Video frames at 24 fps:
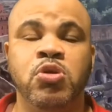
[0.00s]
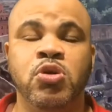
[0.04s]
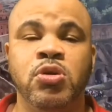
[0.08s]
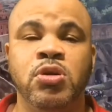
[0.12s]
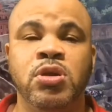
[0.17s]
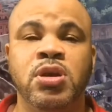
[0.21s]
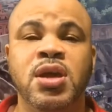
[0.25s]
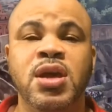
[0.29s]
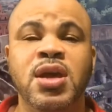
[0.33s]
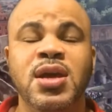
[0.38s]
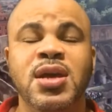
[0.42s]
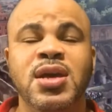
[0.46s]
to
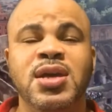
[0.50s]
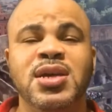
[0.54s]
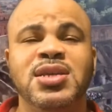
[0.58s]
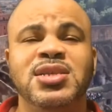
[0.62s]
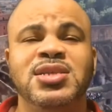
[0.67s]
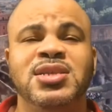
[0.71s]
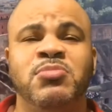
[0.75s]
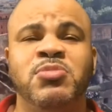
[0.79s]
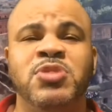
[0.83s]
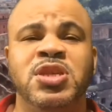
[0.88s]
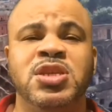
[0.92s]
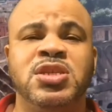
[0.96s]
park.
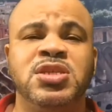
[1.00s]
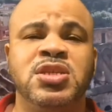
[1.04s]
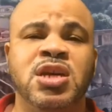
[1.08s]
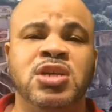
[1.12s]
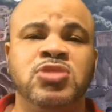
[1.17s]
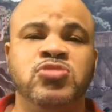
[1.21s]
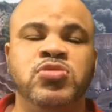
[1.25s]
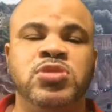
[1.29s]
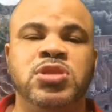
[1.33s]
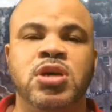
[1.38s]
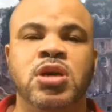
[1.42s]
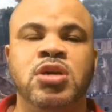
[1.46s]
Some of these
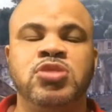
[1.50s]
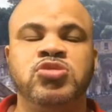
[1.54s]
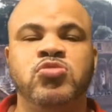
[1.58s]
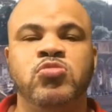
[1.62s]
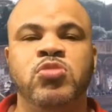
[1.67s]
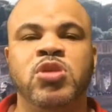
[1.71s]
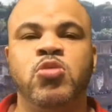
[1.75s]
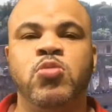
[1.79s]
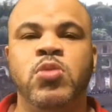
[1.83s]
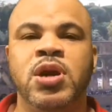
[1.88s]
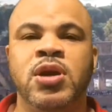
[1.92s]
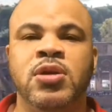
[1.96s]
countries
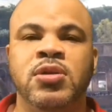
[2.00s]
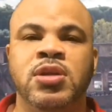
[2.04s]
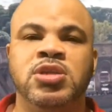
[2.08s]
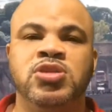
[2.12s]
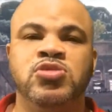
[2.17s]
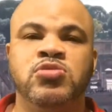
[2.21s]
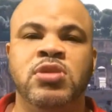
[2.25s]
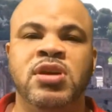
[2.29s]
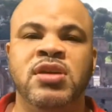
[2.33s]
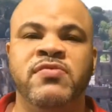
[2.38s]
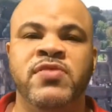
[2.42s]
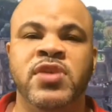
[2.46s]
also require
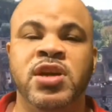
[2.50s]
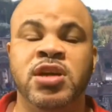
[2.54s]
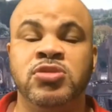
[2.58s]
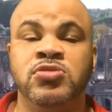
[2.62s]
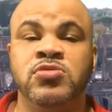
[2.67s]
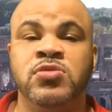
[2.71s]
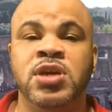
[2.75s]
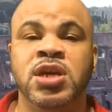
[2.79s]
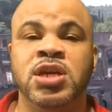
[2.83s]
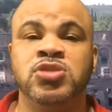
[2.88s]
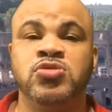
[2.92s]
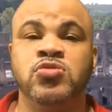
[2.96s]
that you have an
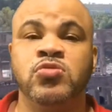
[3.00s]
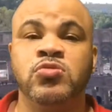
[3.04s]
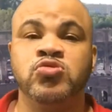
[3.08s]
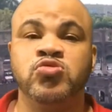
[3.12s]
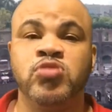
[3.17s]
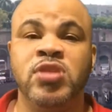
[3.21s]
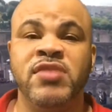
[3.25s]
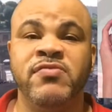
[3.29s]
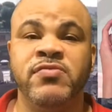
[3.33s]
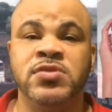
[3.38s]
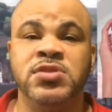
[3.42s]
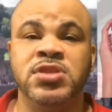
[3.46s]

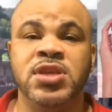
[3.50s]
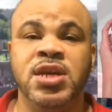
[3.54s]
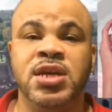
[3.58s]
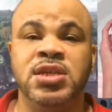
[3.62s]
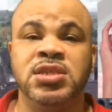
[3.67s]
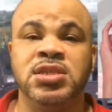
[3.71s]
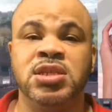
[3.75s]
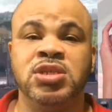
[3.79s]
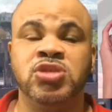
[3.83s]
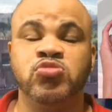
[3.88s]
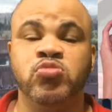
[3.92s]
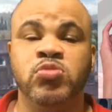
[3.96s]
international driver's
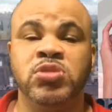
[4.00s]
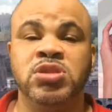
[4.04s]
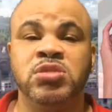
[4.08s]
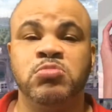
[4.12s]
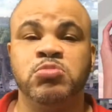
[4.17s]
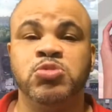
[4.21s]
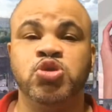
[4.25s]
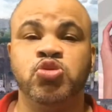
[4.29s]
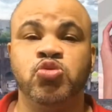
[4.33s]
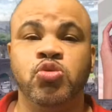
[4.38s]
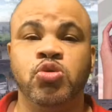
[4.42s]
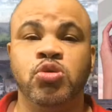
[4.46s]
license,
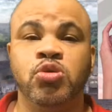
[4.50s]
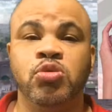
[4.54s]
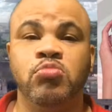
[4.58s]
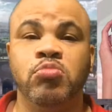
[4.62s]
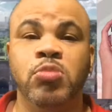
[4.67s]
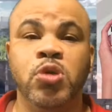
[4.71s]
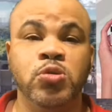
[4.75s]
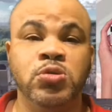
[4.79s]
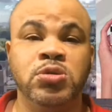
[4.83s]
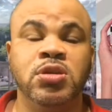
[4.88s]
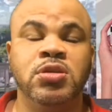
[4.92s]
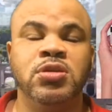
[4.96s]
which I'm
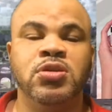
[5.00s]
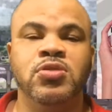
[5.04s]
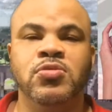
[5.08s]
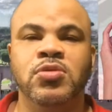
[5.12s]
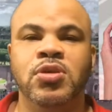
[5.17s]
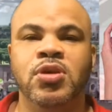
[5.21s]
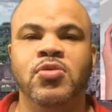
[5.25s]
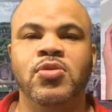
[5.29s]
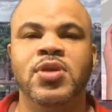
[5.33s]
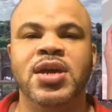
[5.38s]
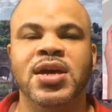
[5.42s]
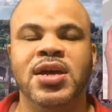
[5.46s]
sure most of
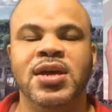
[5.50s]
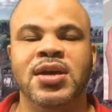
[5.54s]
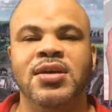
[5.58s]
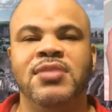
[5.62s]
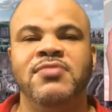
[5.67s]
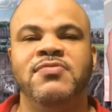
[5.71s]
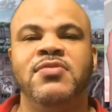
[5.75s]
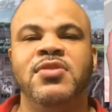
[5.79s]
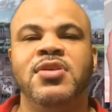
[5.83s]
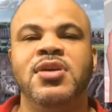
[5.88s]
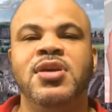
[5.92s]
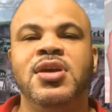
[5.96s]
you don't
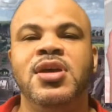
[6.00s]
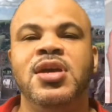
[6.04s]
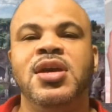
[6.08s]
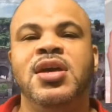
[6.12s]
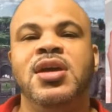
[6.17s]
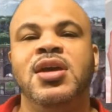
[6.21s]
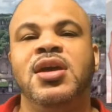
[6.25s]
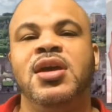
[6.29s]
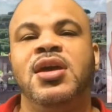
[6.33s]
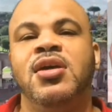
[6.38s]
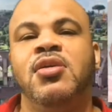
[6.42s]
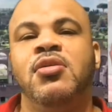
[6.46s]
have.
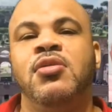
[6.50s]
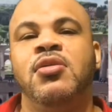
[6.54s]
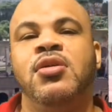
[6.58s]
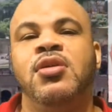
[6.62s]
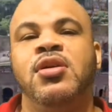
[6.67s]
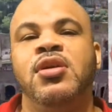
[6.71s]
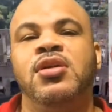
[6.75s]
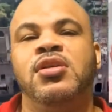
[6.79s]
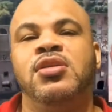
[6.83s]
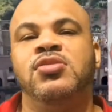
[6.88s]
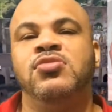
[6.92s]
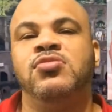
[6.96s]

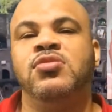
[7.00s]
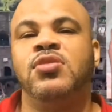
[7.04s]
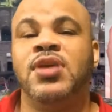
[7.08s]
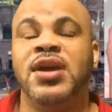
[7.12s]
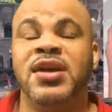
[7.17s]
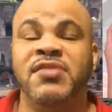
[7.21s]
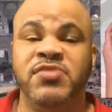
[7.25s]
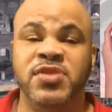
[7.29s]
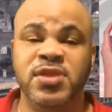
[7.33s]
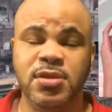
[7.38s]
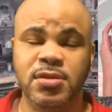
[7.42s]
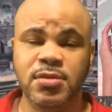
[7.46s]
You don't